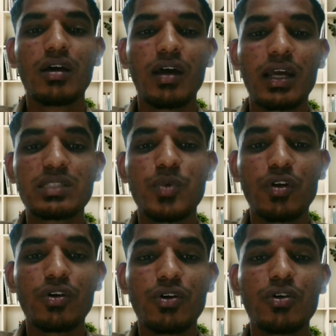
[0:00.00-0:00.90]

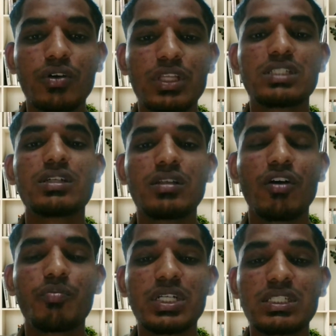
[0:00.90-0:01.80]
exploitation
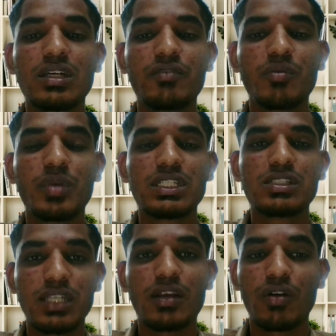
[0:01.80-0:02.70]
of personal information
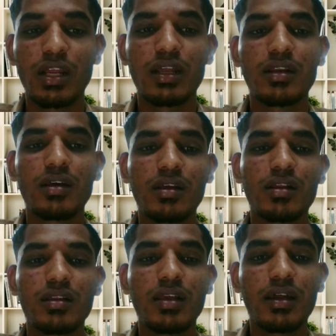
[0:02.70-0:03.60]
shared online.
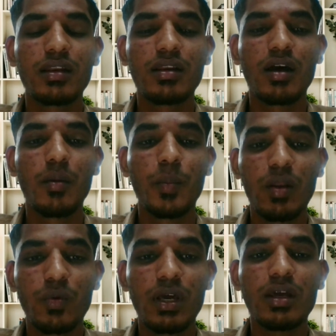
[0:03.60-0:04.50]
Then
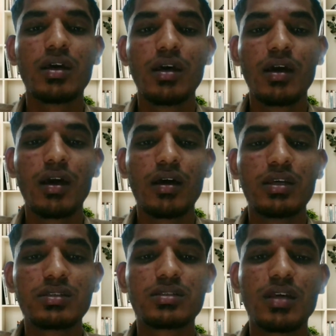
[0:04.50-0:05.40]
malware
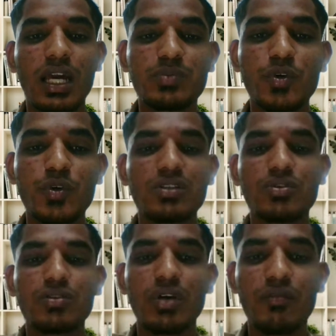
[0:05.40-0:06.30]
is exposure
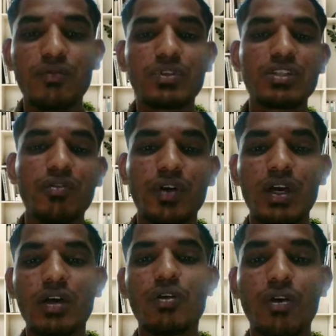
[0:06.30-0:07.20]
to harmful
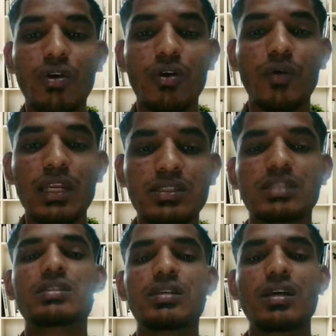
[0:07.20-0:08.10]
software or
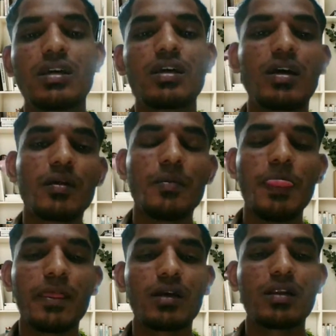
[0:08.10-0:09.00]
viruses.
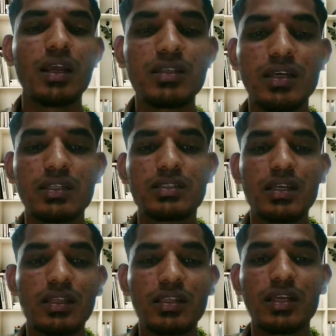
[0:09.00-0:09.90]
Lastly is
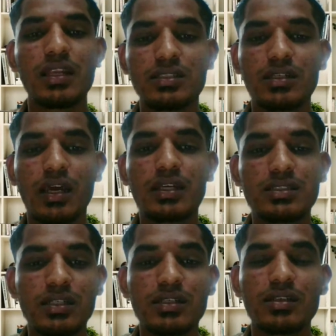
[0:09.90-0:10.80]
internet
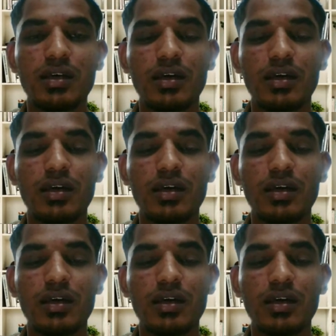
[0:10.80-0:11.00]
addiction,